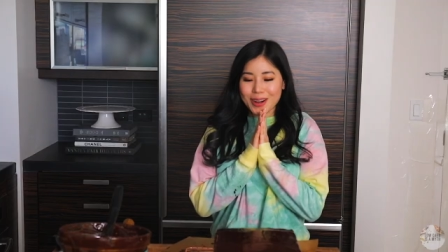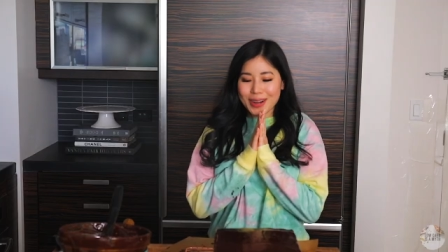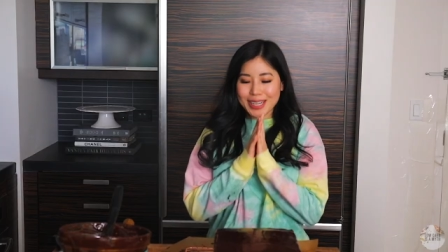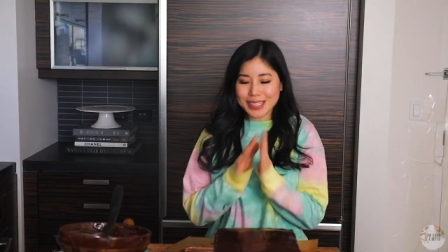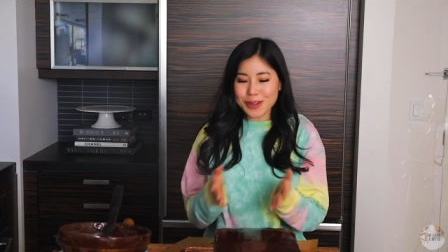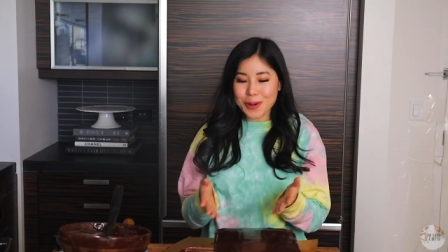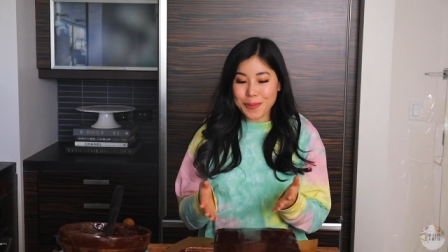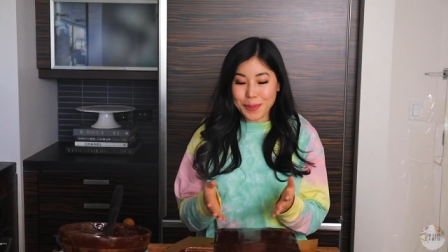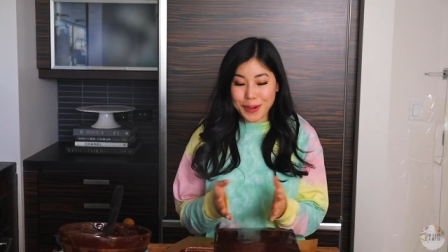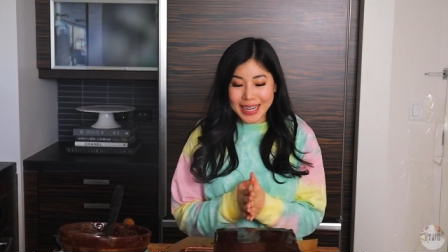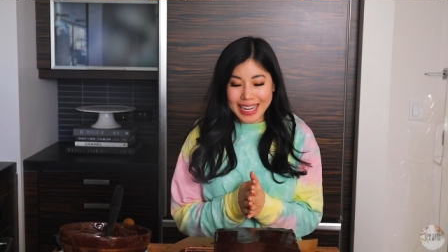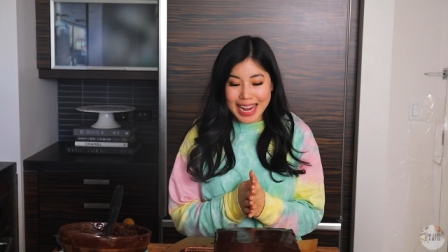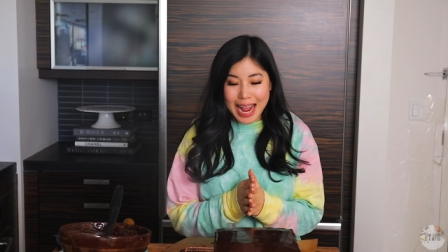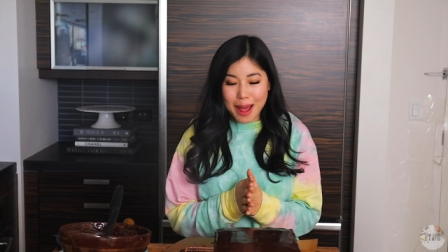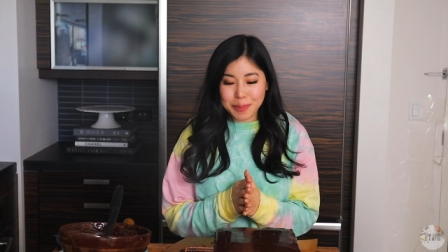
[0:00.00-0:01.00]
All right, so I'm
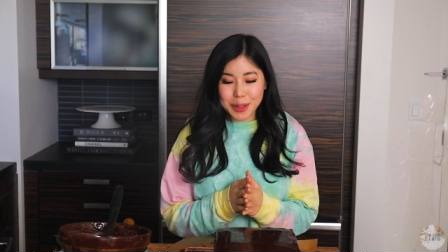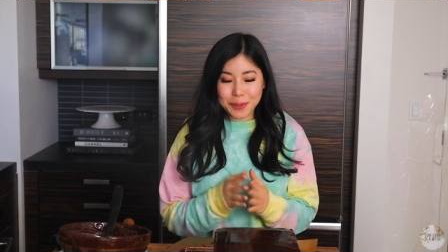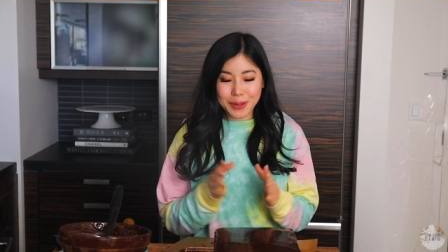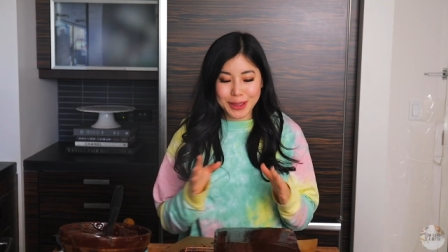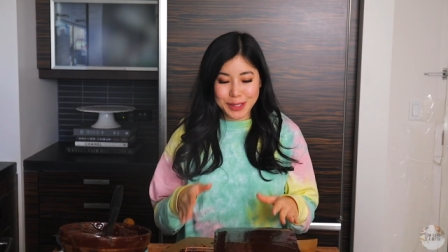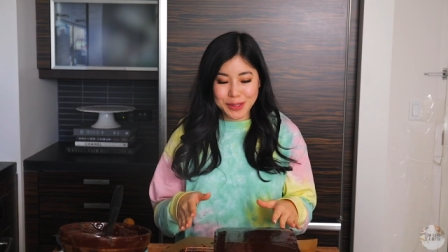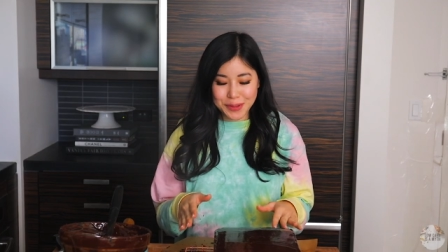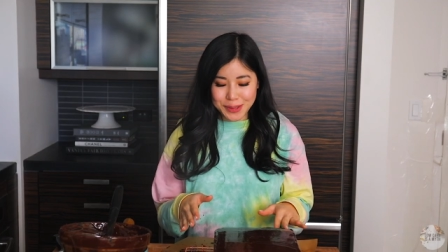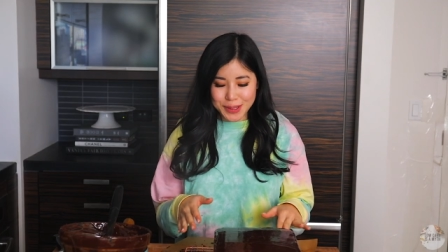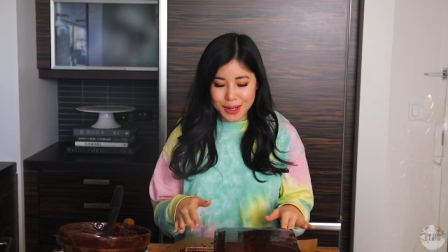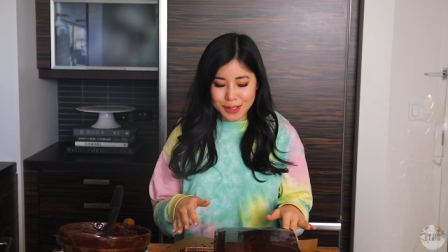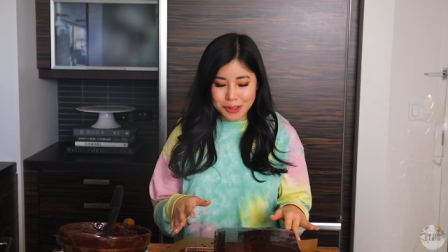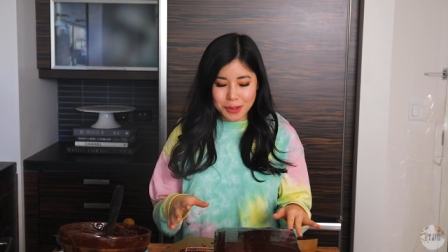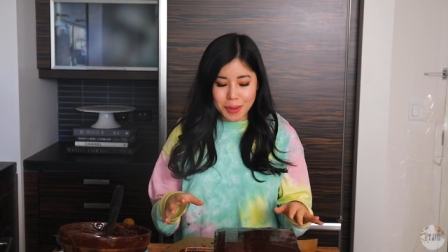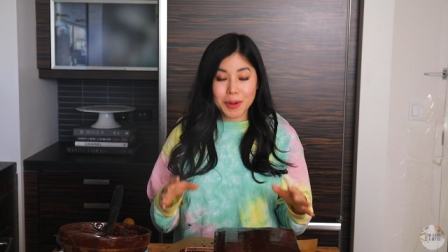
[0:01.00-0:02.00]
pretty happy with this
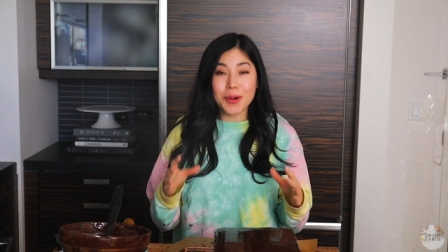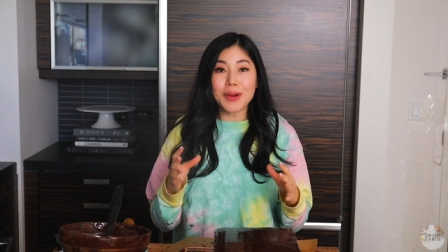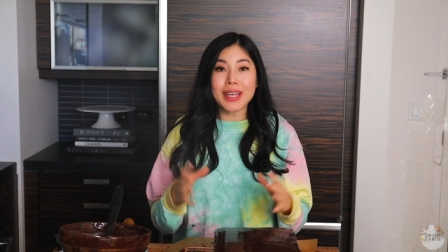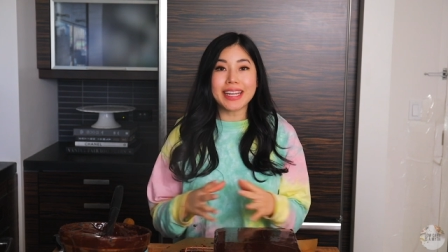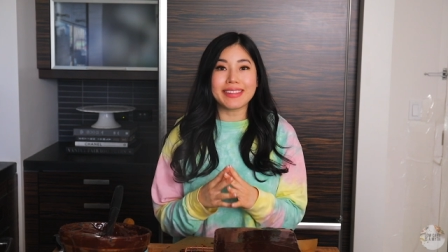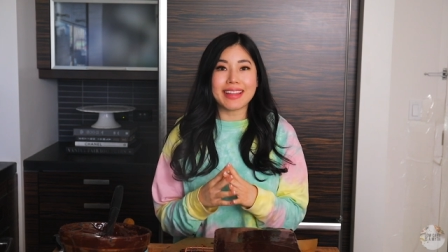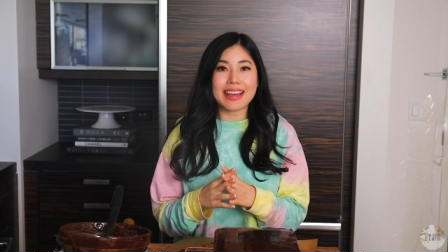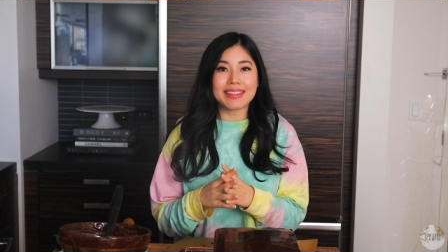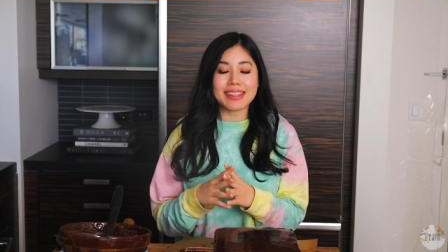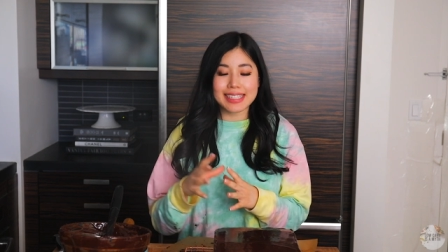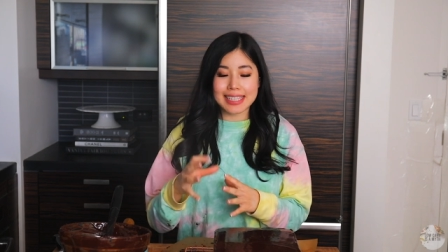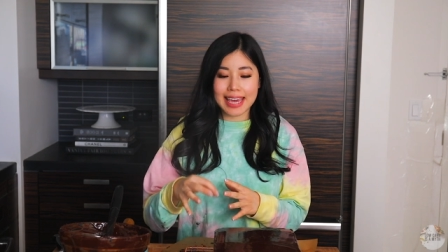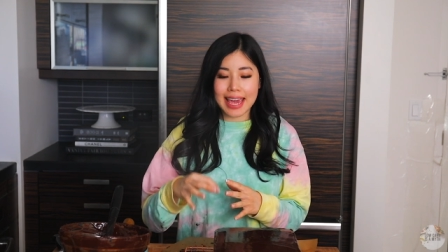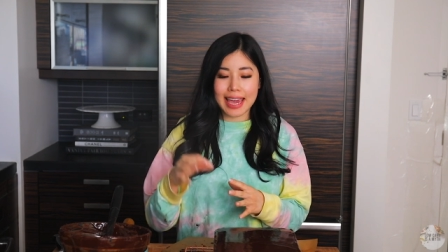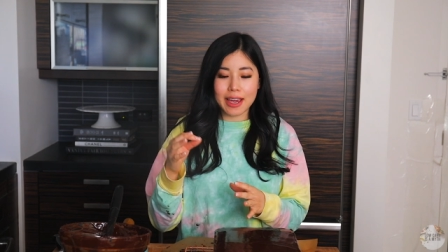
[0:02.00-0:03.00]
result, so I'm going to let
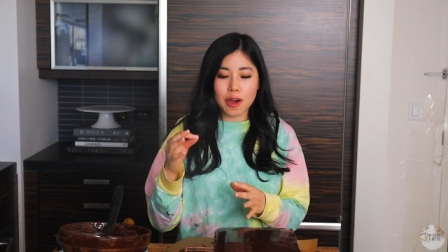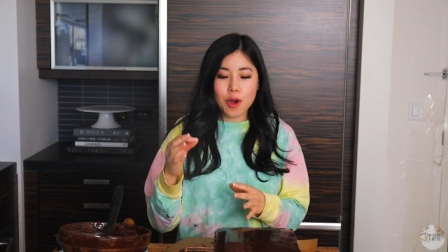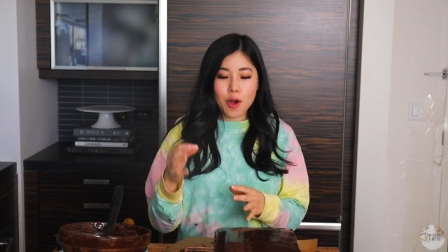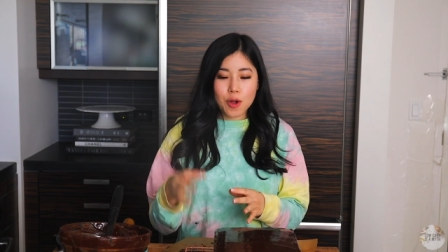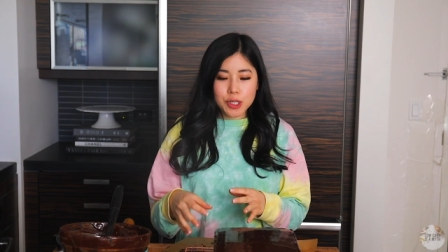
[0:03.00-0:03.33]
this cake